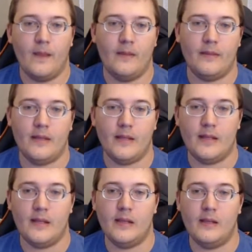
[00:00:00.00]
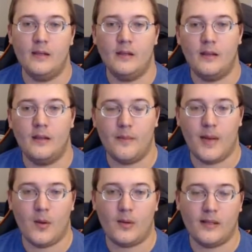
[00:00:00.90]
The
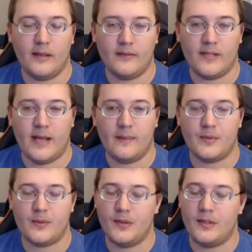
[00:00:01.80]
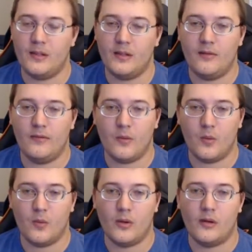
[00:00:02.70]
Empowered Life Tap is only good
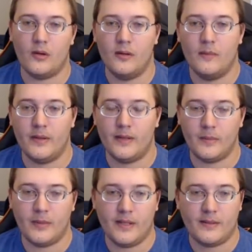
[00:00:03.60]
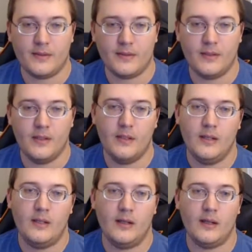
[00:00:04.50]
for Mythic Plus,
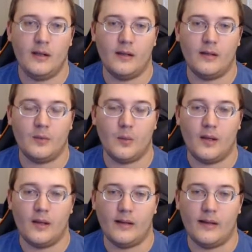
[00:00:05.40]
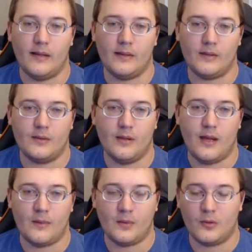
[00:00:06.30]
as well as
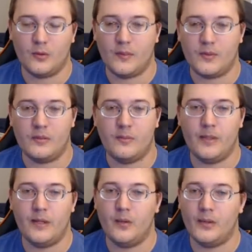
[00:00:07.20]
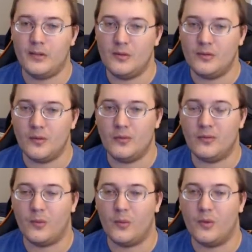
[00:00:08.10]
Absolute Corruption being only useful
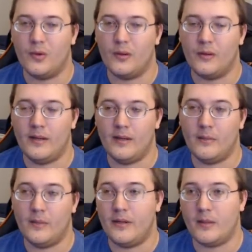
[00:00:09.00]
for either Mythic